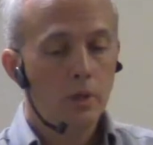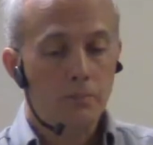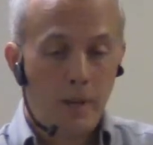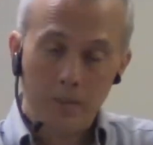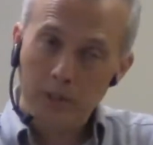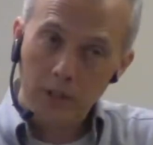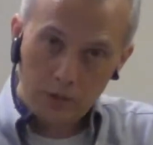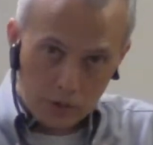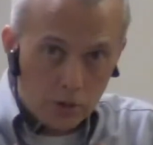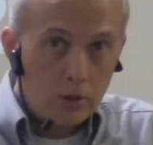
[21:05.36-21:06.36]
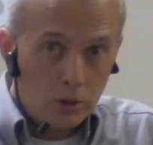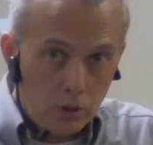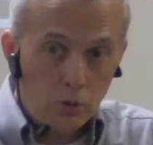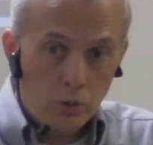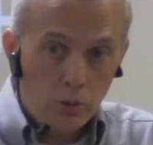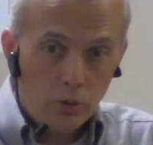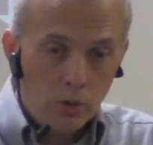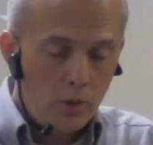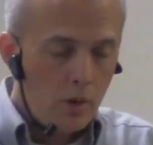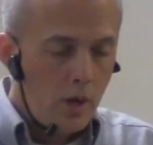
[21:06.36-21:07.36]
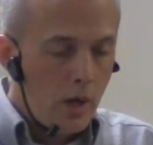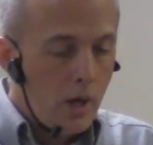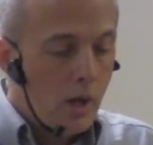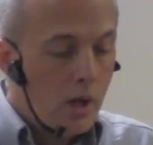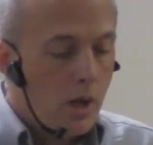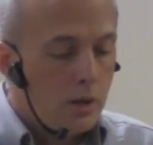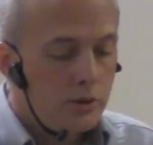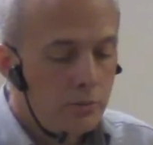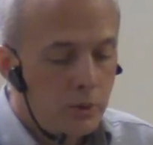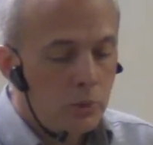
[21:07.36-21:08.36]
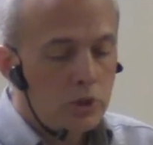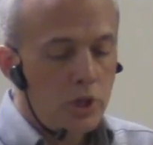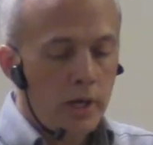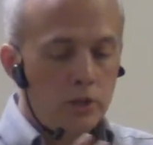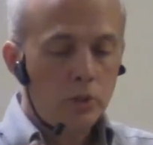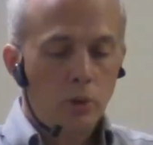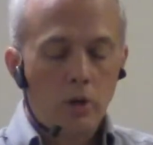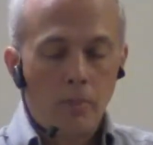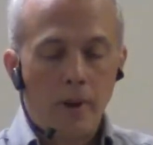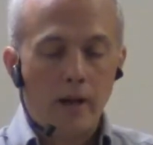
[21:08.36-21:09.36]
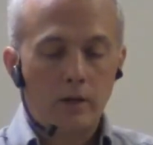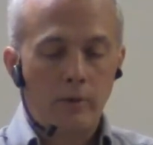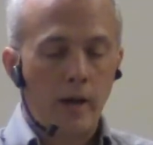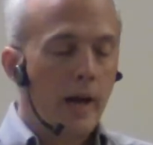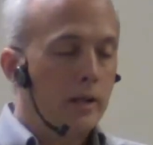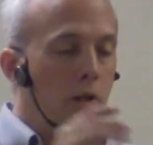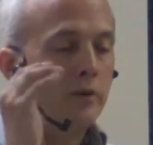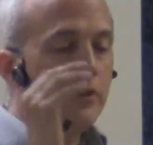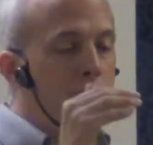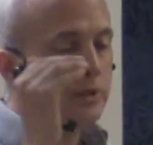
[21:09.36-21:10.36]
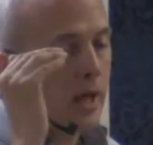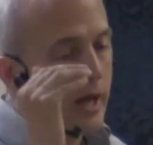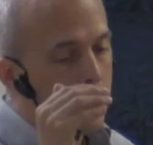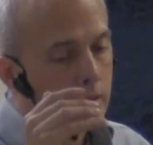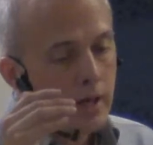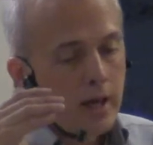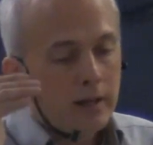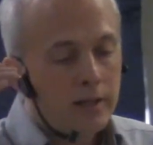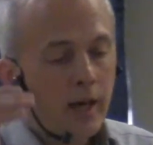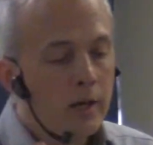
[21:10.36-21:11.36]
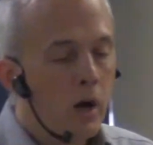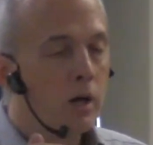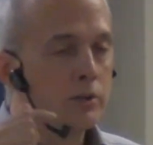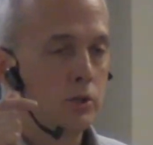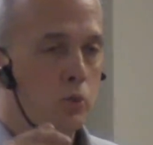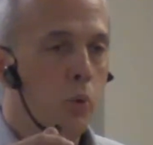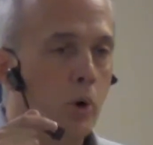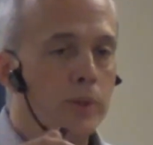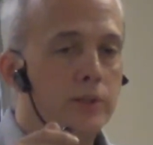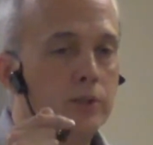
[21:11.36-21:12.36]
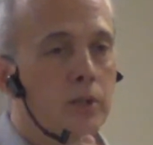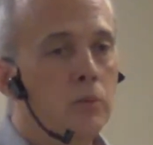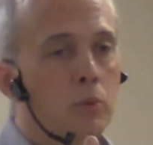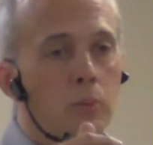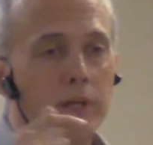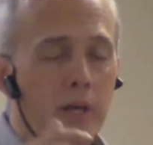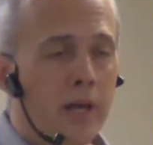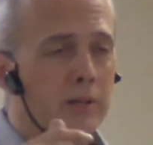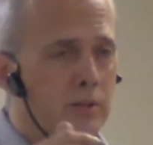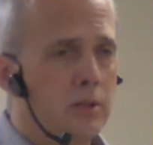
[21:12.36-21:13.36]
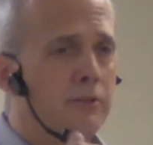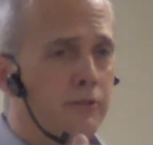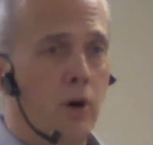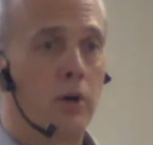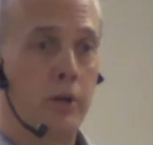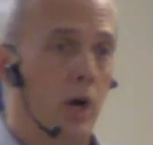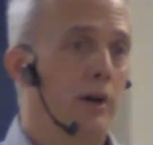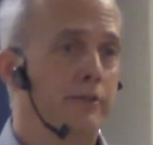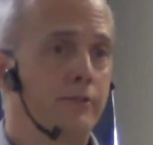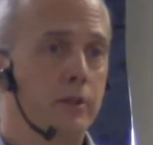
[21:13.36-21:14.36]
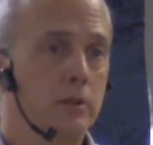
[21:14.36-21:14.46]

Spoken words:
Maybe it's you. Something will change and you will come back around. I love this saying, chaos is what we see when we can't see far enough.